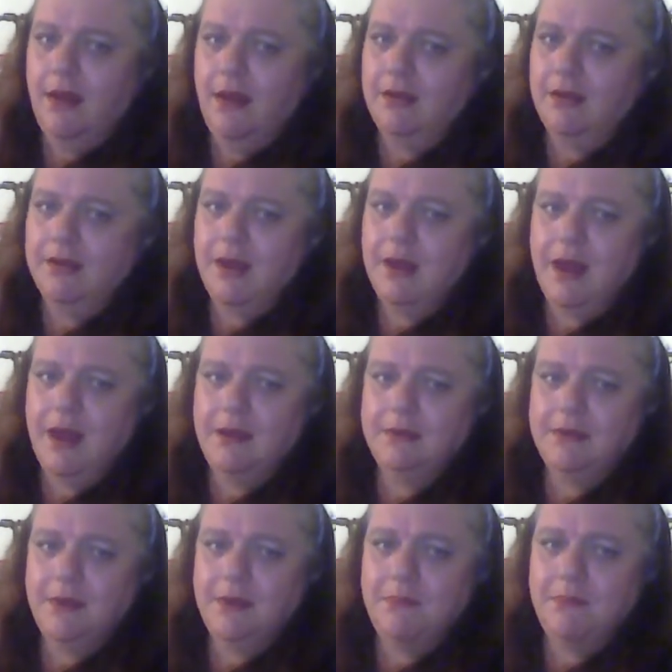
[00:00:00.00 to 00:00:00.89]
all
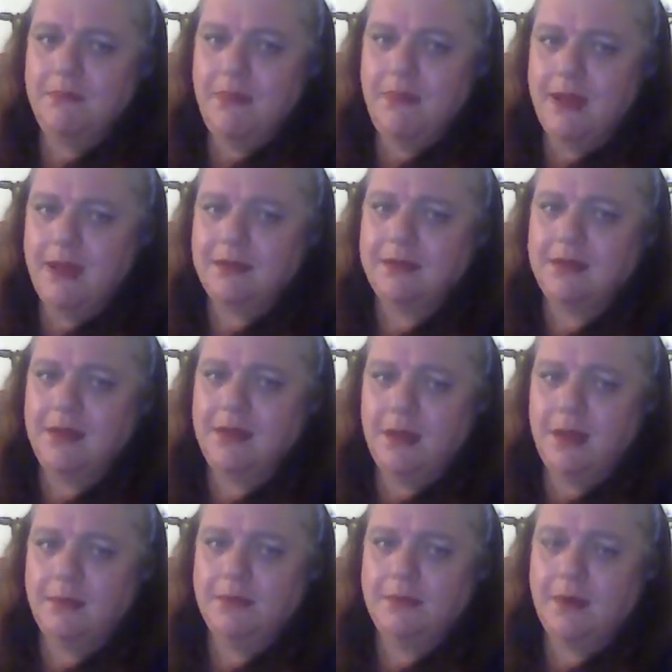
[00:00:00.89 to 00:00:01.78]
kinds of messed
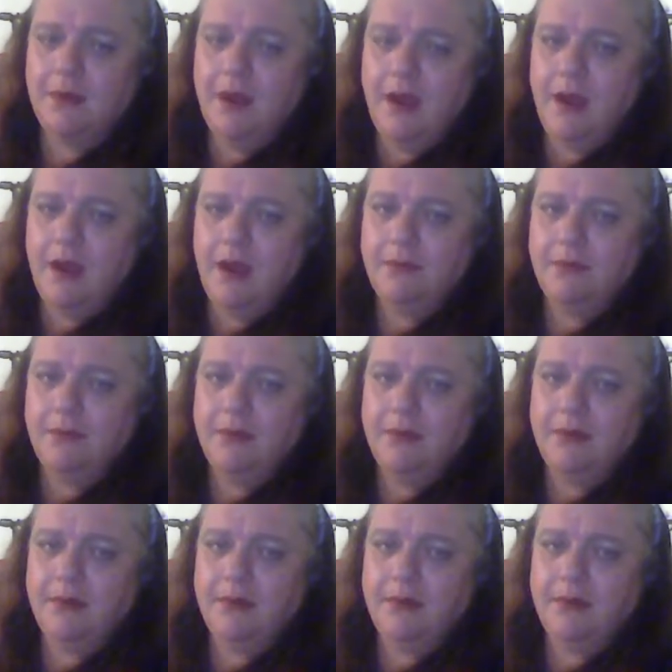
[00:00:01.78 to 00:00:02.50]
up crap.